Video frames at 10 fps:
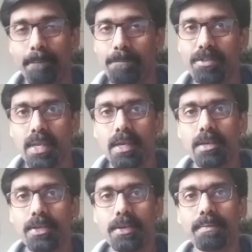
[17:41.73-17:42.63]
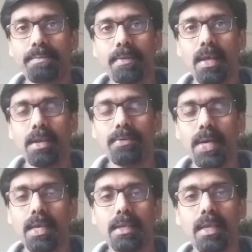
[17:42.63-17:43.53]
scenario. All
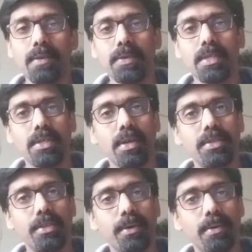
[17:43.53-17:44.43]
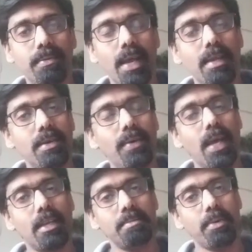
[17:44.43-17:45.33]
right, he was a short story writer
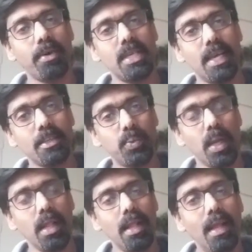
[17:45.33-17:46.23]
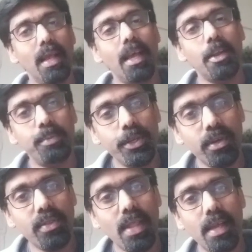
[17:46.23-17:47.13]
and a poet as well. And
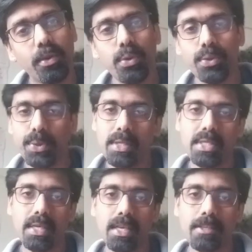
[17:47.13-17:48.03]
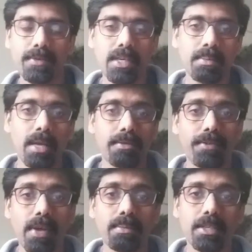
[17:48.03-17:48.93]
beyond that, Khushwant Singh is very
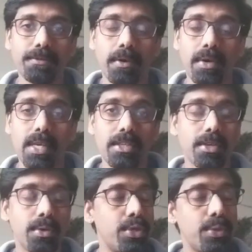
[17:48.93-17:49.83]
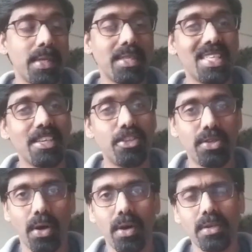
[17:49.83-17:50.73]
famous for his Khushwant Singh
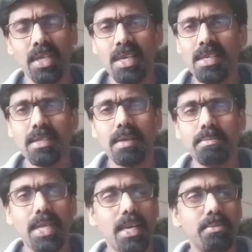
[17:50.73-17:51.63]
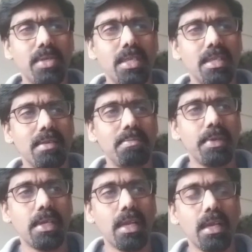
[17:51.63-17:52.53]
jokes. Sometimes it is
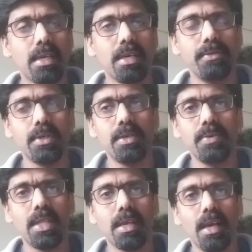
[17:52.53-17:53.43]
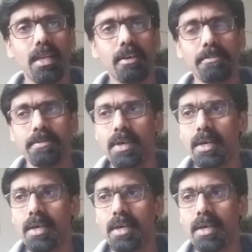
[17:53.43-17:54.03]
completely covered with a kind of